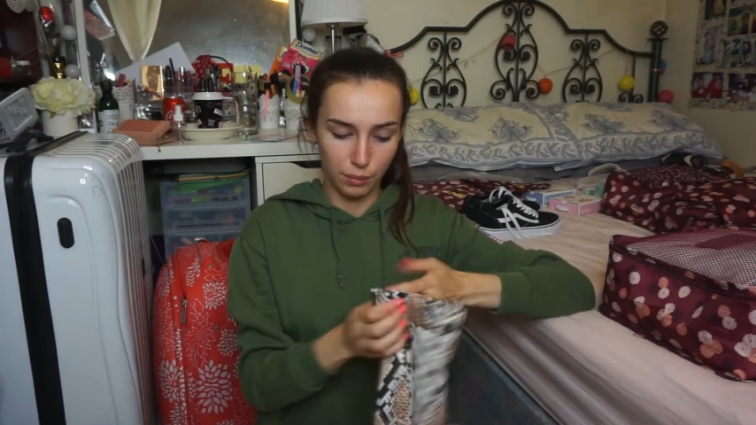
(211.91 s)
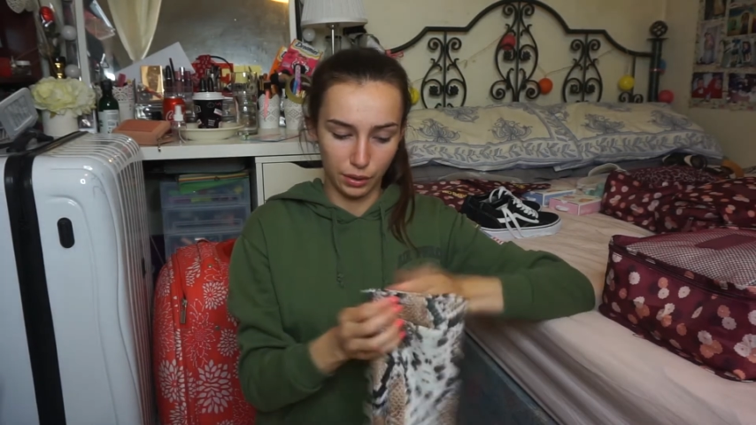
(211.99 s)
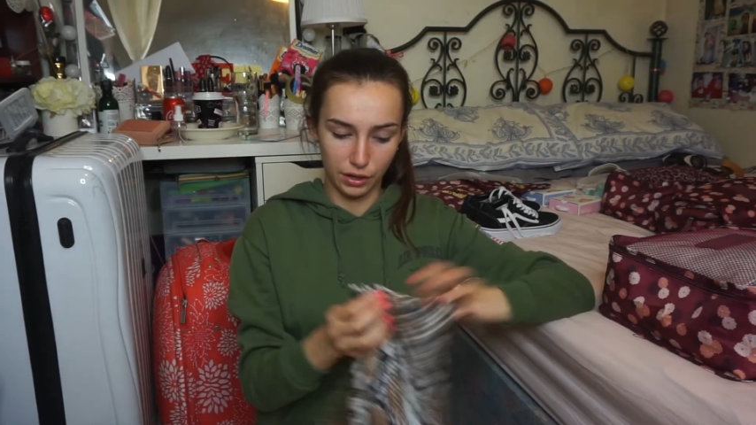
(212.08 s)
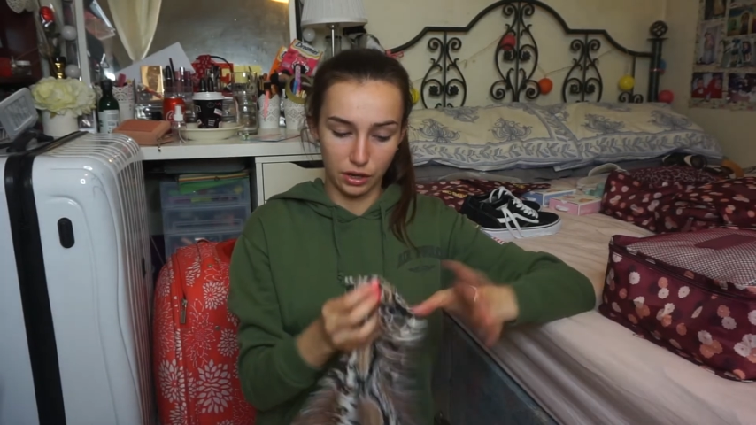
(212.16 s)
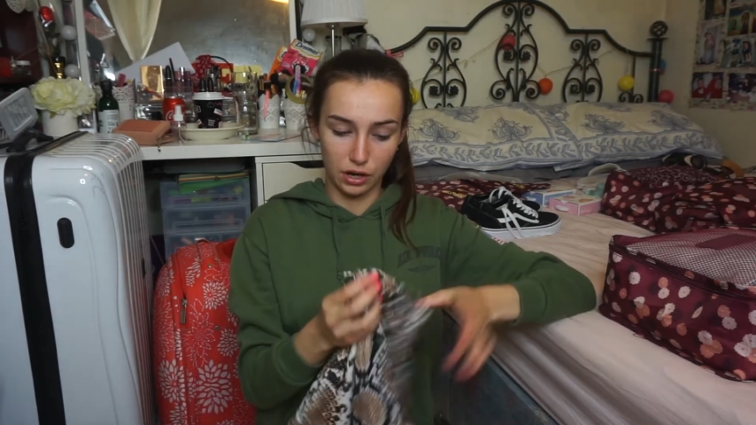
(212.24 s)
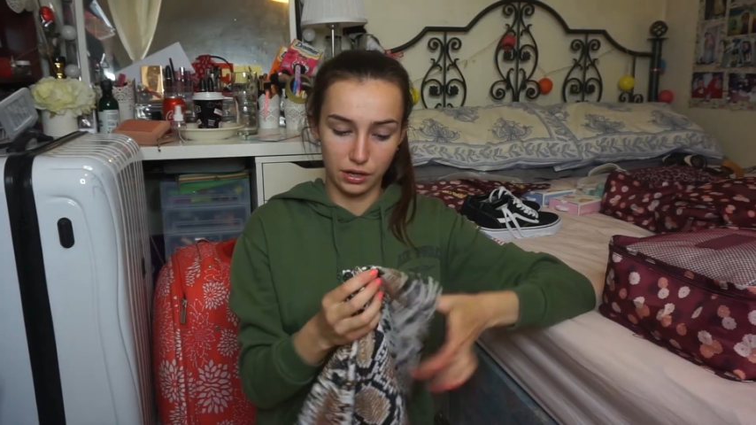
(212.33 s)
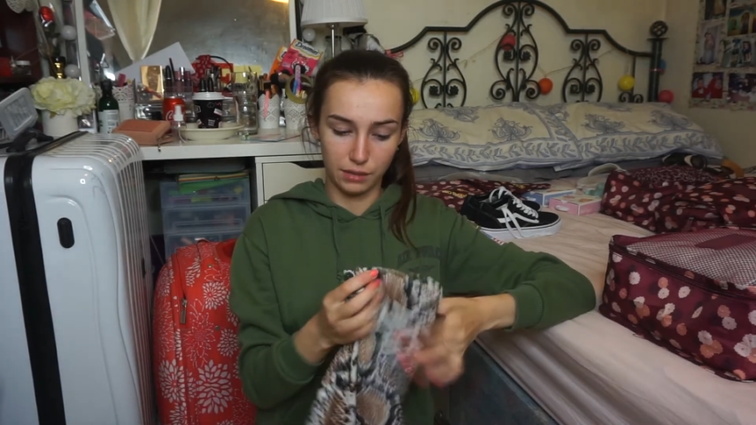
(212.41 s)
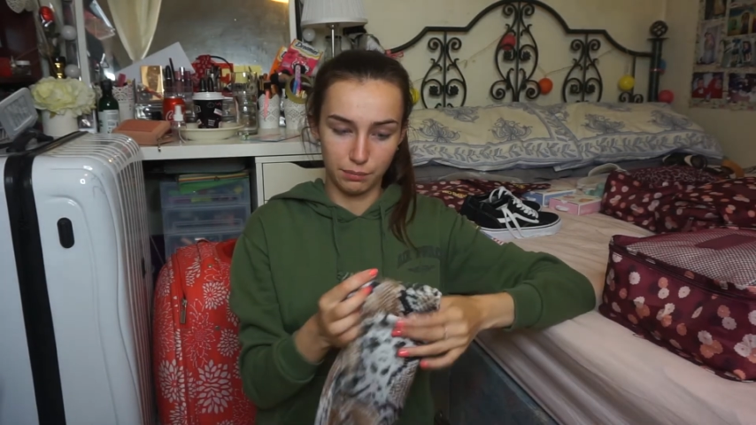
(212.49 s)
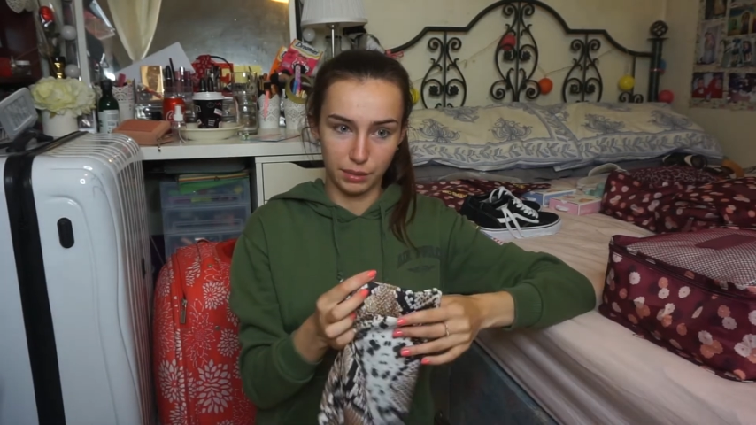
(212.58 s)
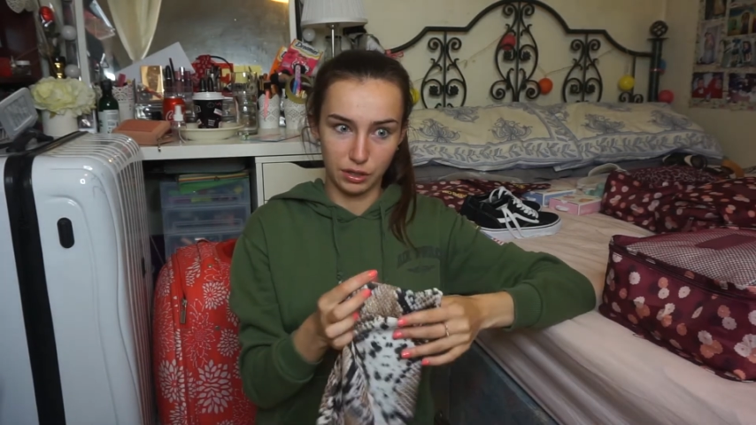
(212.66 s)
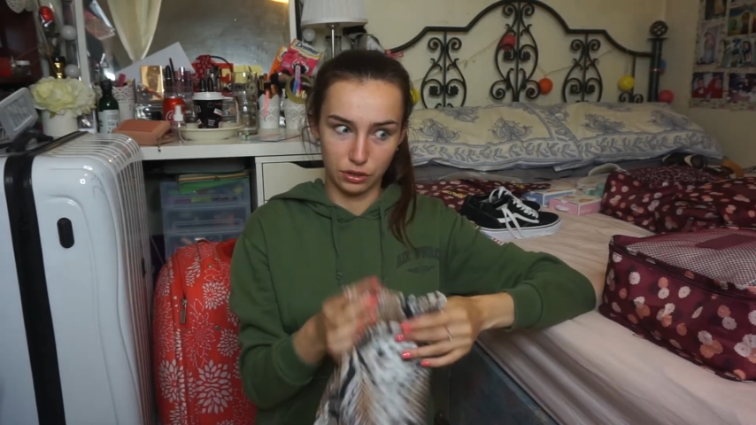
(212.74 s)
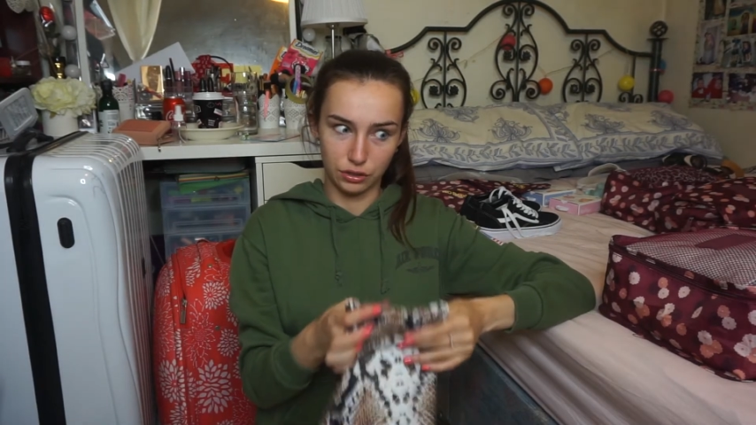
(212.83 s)
but I got it
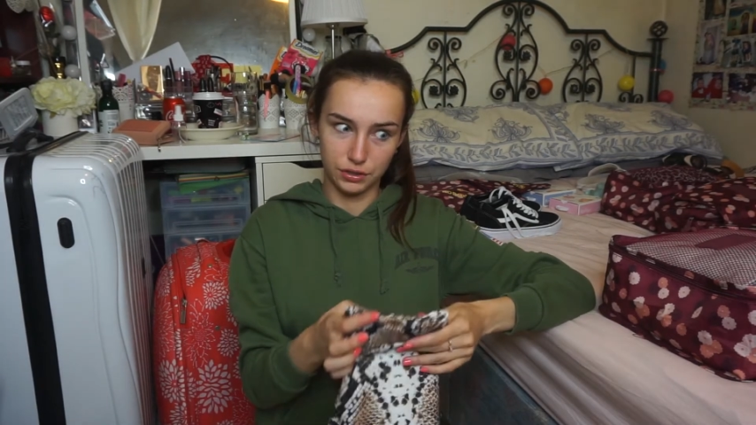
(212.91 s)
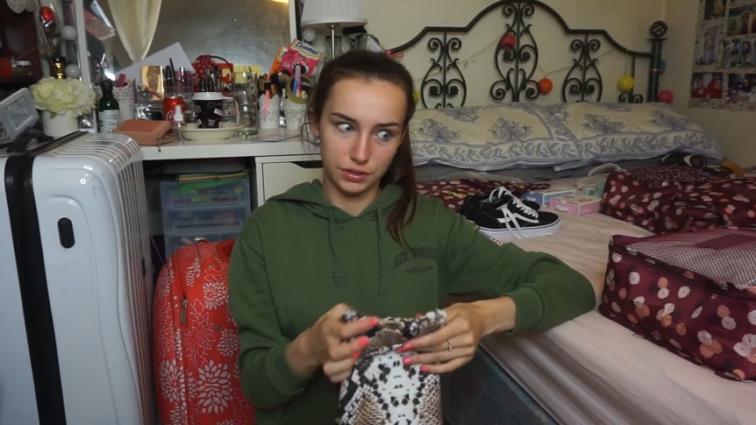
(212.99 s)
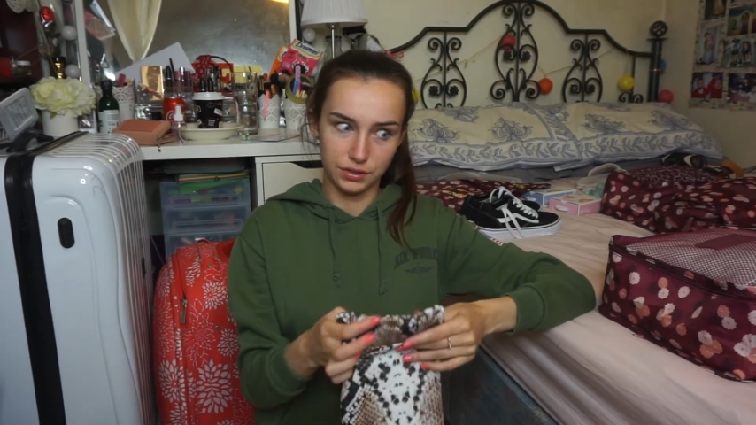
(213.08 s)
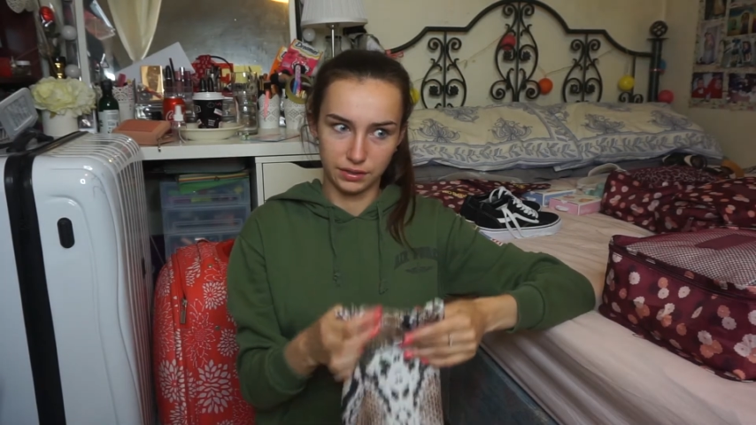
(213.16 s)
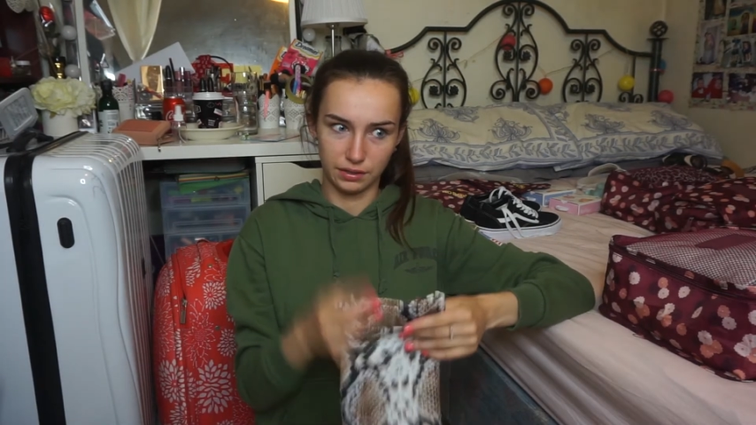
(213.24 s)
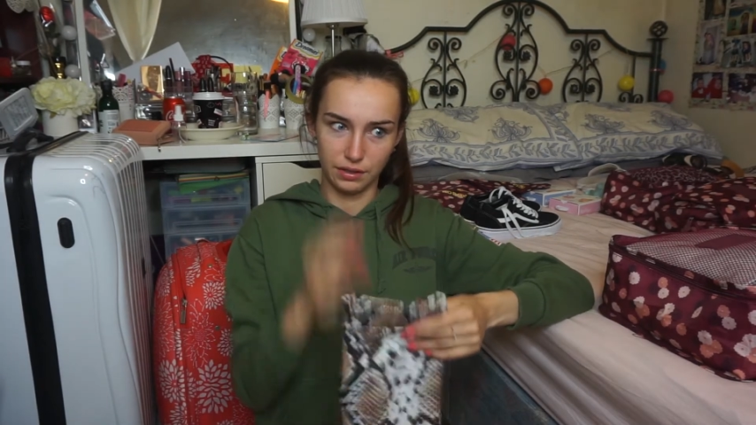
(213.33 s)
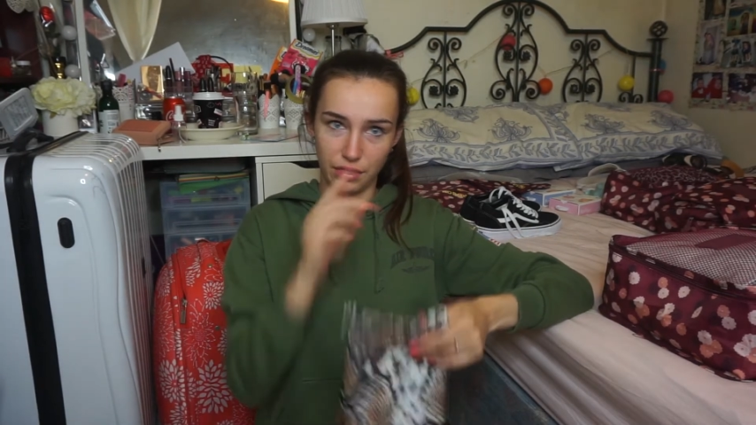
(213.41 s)
because